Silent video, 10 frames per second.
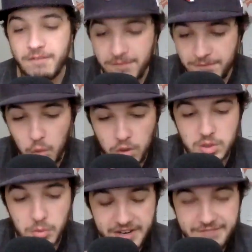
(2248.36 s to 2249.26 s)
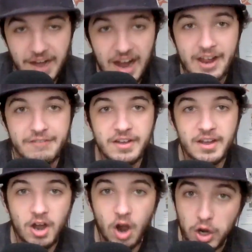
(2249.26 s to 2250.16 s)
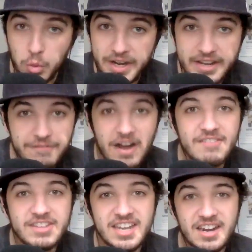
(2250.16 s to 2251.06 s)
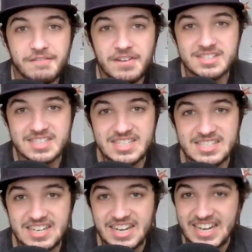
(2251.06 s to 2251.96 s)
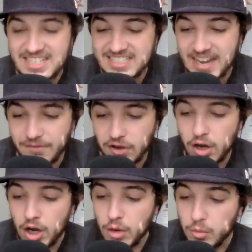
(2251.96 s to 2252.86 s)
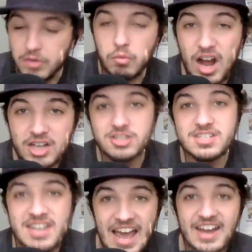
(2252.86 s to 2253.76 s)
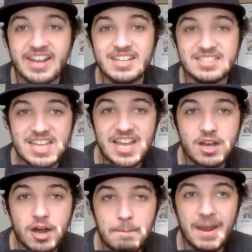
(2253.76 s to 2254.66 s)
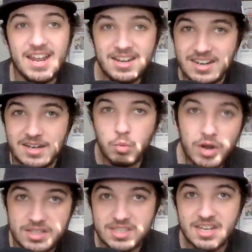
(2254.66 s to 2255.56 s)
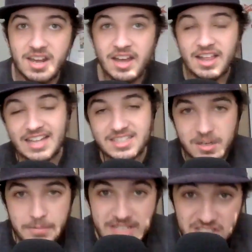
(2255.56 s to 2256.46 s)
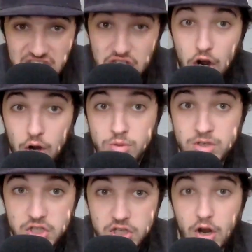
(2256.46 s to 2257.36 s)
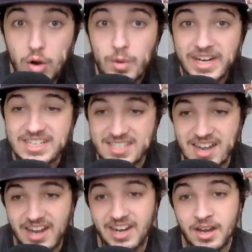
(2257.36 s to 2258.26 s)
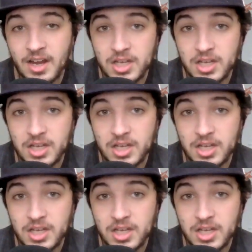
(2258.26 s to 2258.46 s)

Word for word: for 425 on week five of the NFL season in Denver when Rodgers and Hackett take on Payton and Wilson. That's going to be so, so exciting